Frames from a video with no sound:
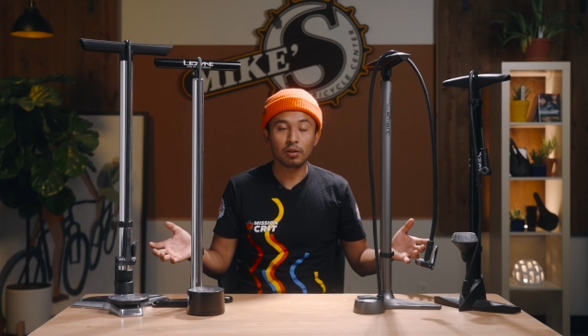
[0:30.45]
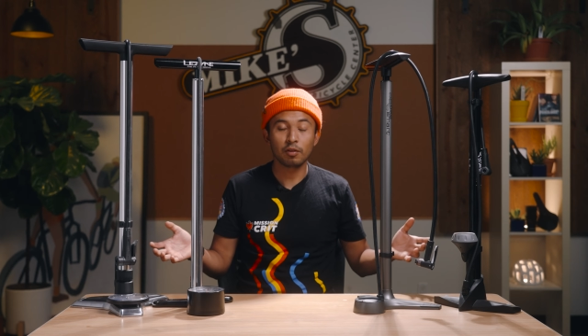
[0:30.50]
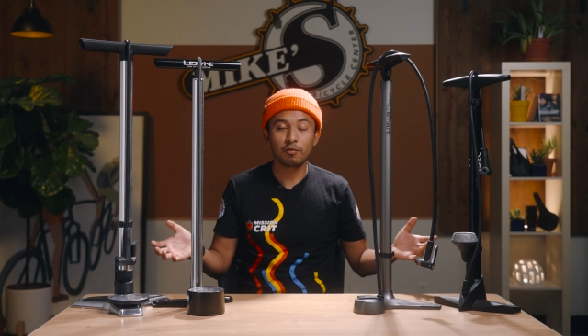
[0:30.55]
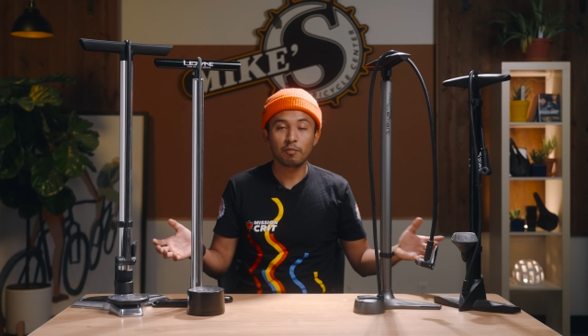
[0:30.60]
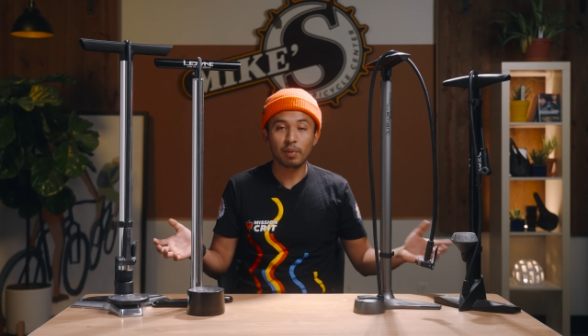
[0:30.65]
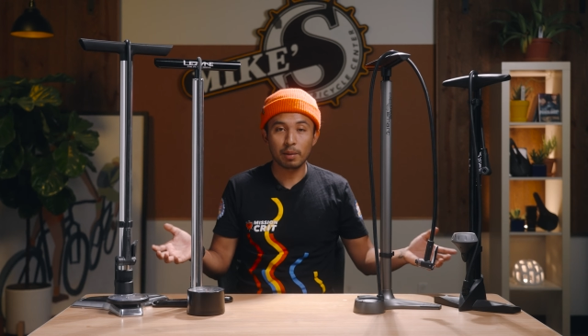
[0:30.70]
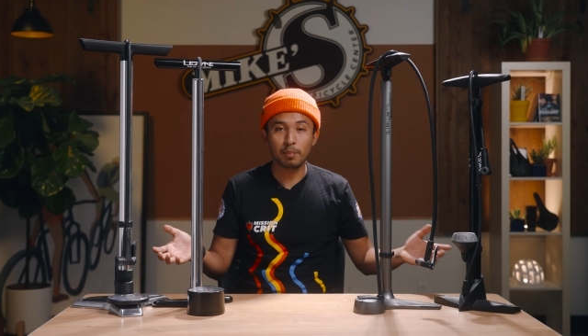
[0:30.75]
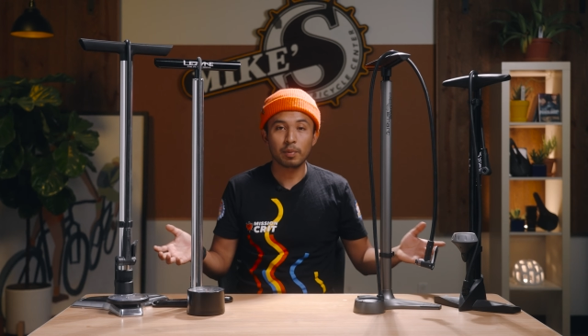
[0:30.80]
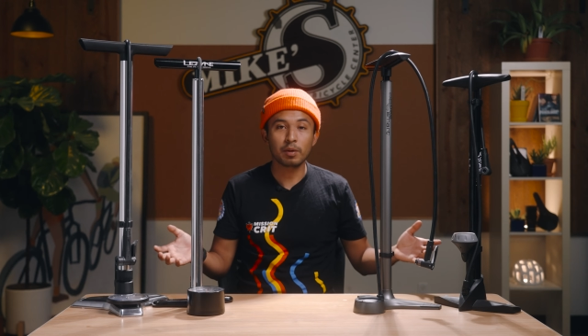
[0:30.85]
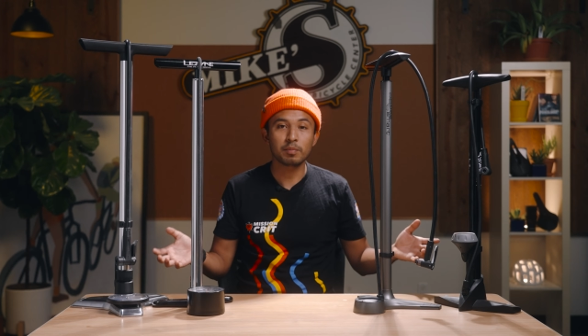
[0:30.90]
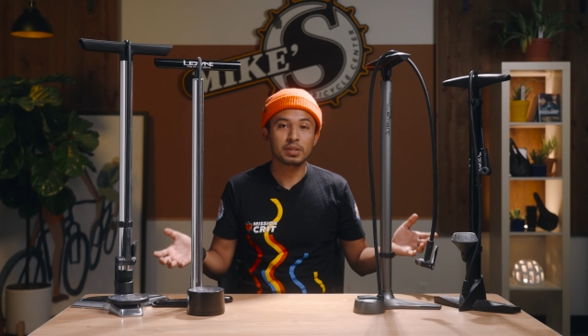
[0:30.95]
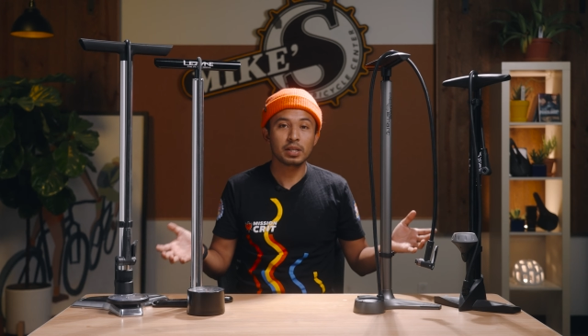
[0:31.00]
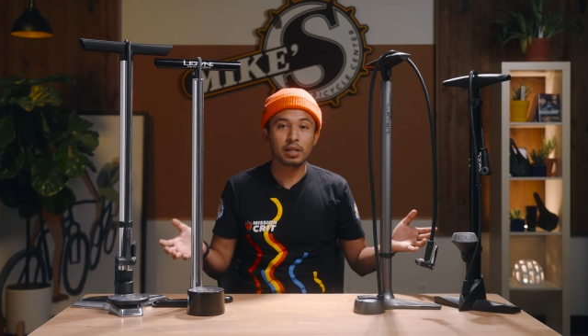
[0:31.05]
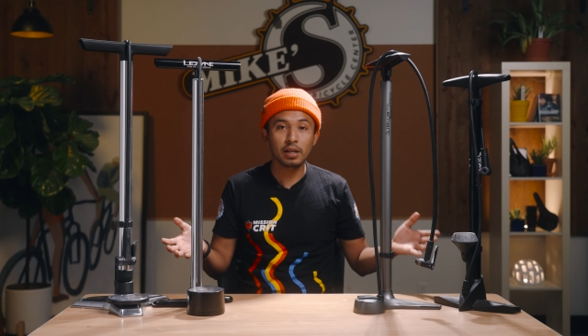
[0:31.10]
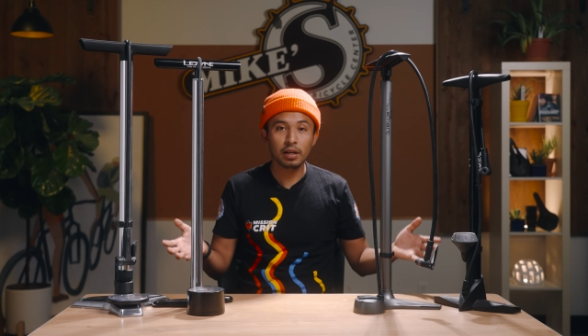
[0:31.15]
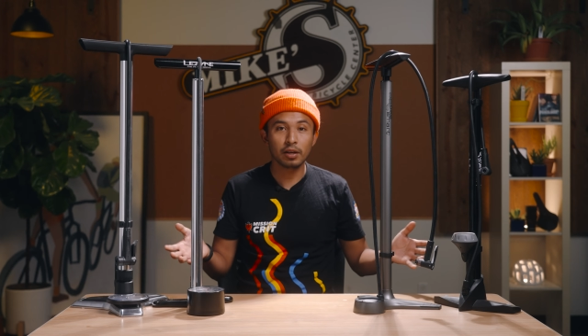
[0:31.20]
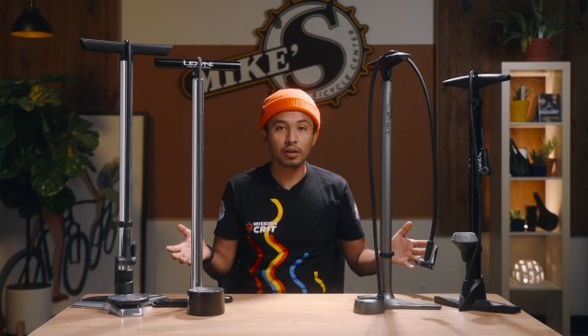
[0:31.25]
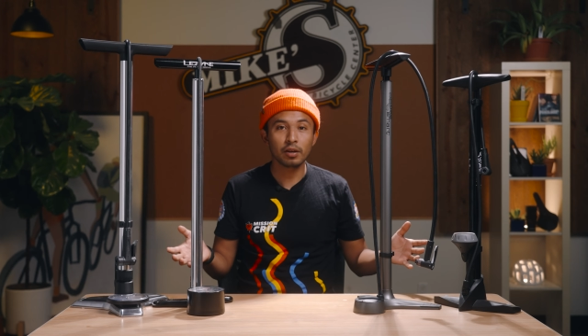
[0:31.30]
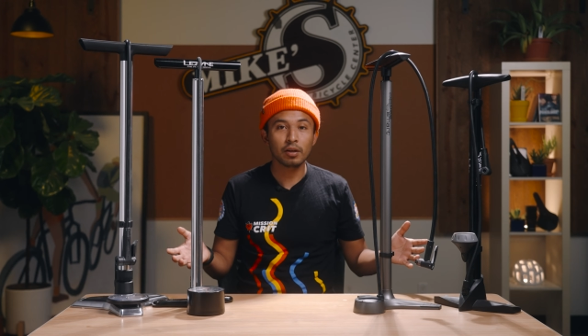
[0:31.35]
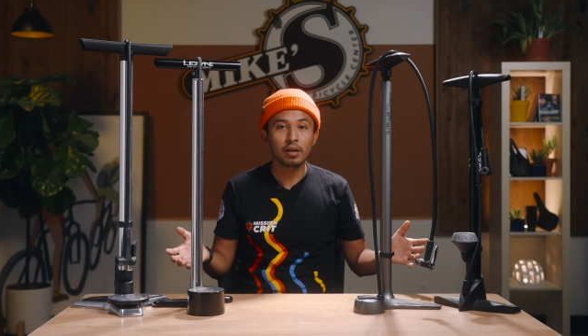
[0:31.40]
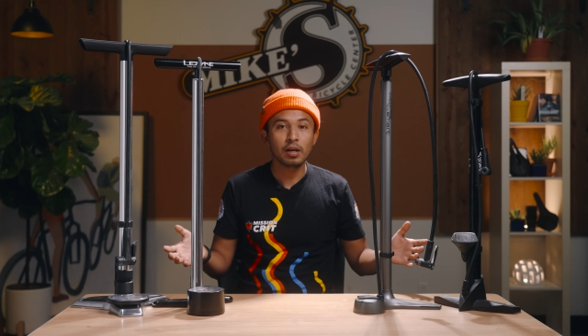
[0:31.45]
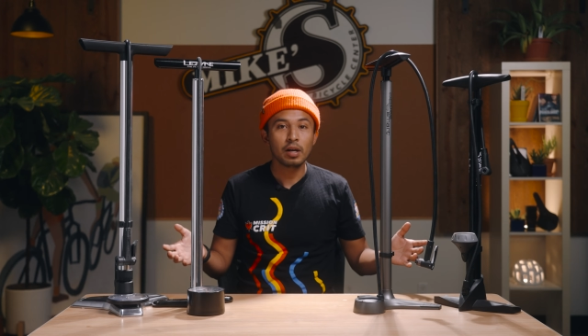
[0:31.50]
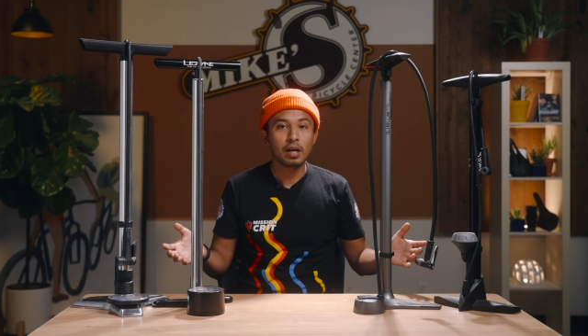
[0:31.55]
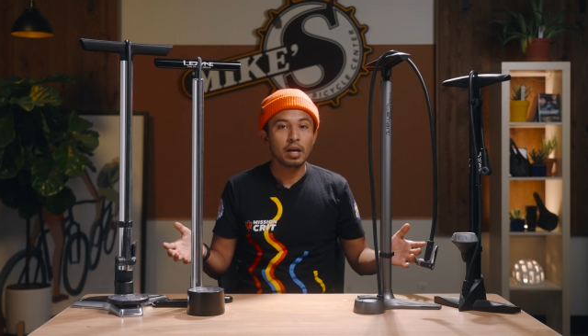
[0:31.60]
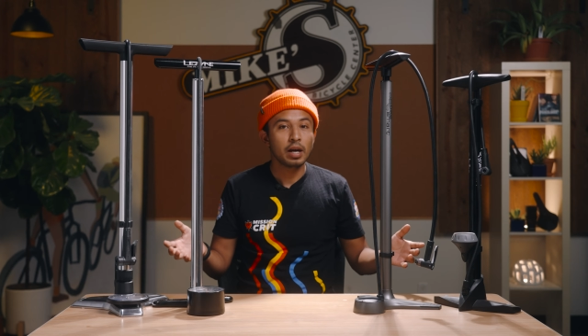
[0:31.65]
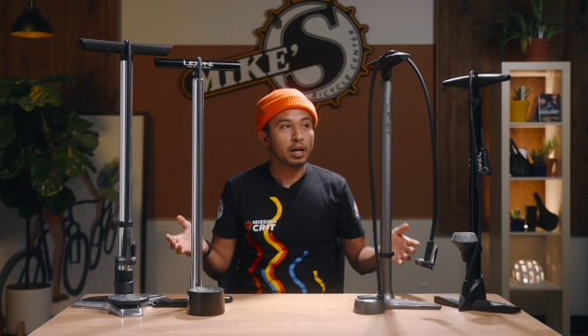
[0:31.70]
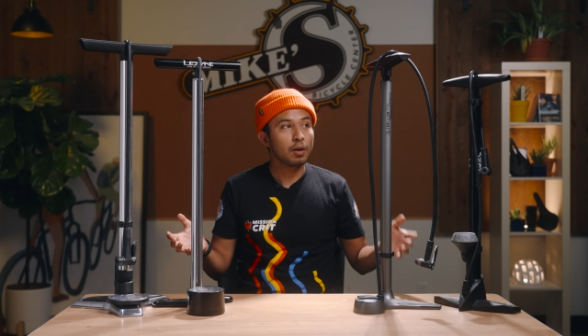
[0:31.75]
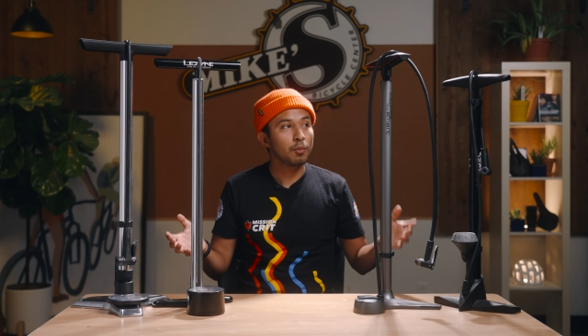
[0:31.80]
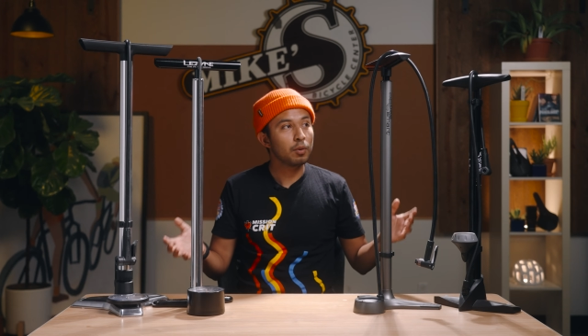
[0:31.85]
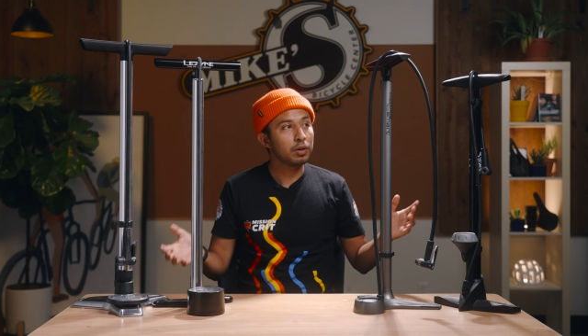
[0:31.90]
of bike pumps here,
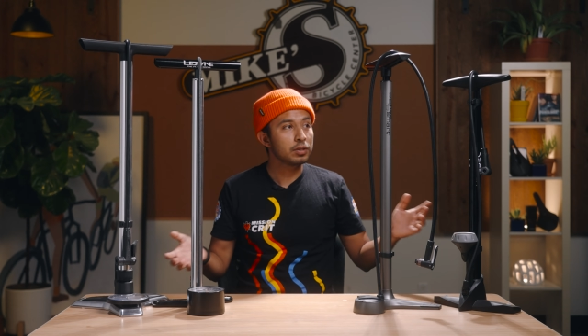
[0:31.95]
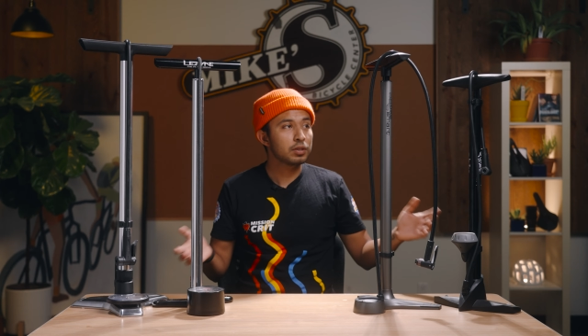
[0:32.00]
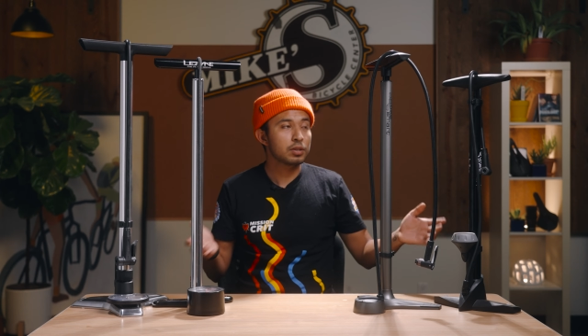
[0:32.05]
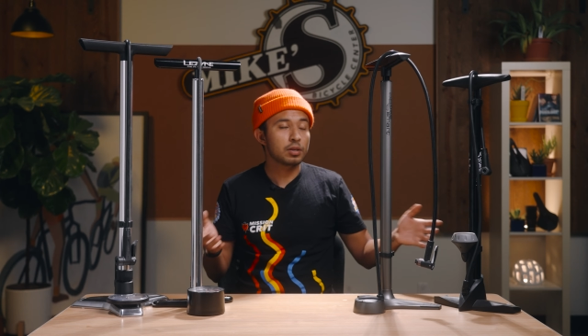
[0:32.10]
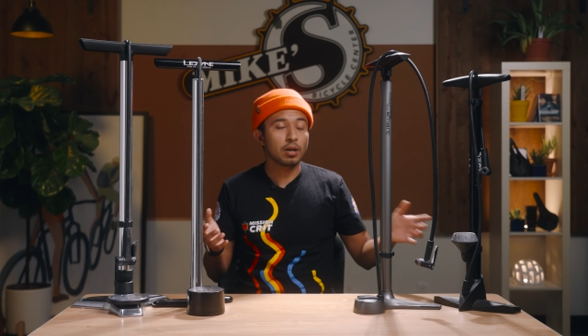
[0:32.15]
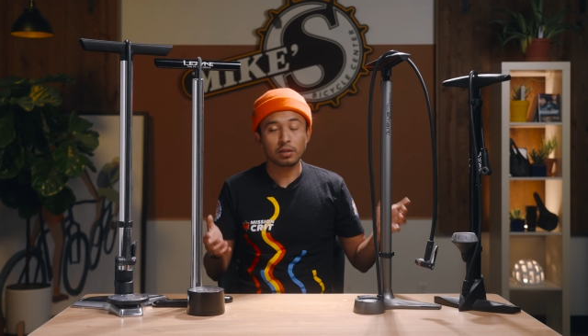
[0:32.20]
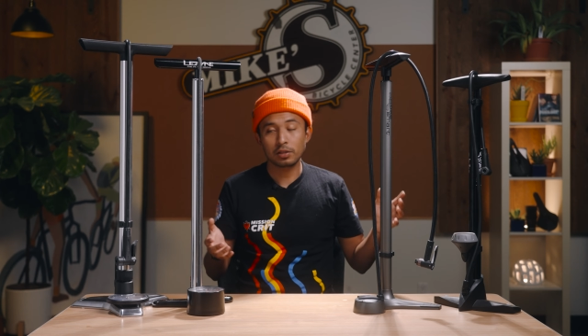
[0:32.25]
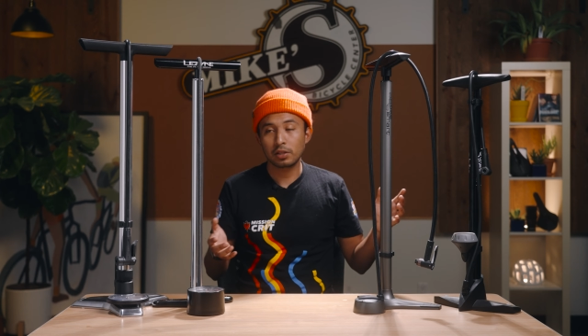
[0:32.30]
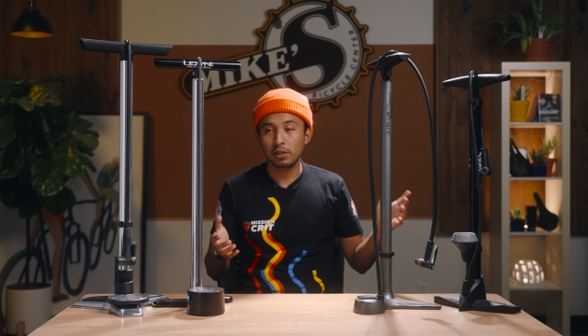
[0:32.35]
and I wanted to talk